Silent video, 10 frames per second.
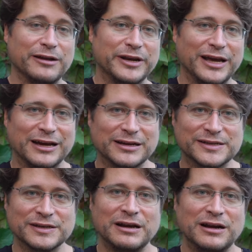Element
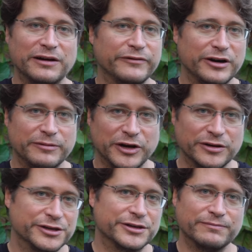X are very
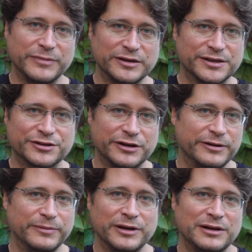much
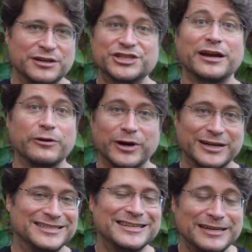mainstream shadow
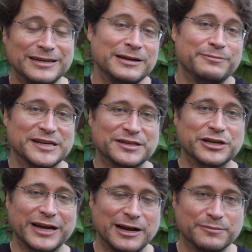IT
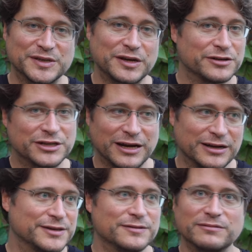messaging apps such
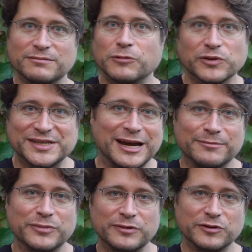as
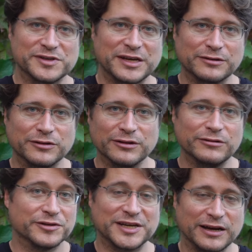WhatsApp or Signal
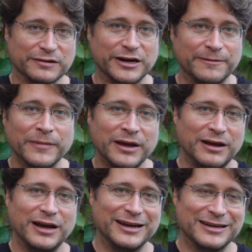or Telegram.
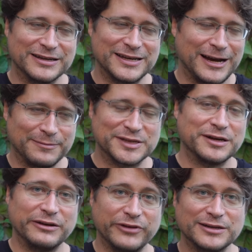And it is
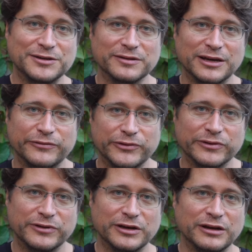absolutely vital,
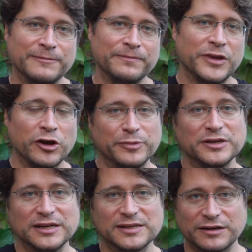therefore, that an
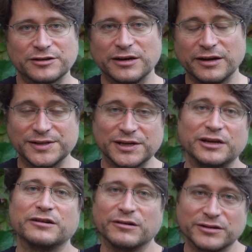open, decentralized,
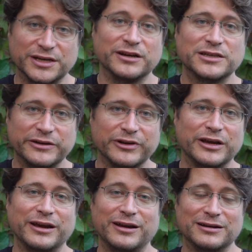secure alternative
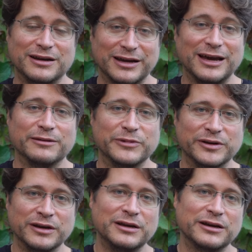like, like
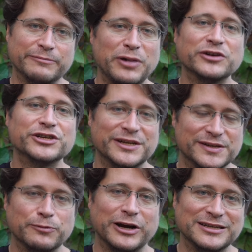Element punch
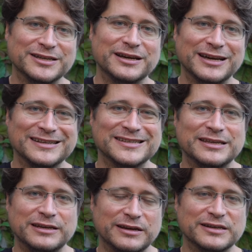its weight against
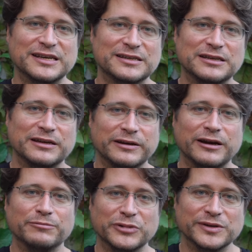the existing
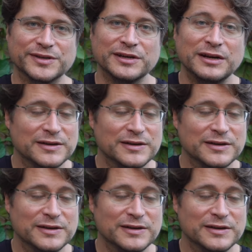incumbents.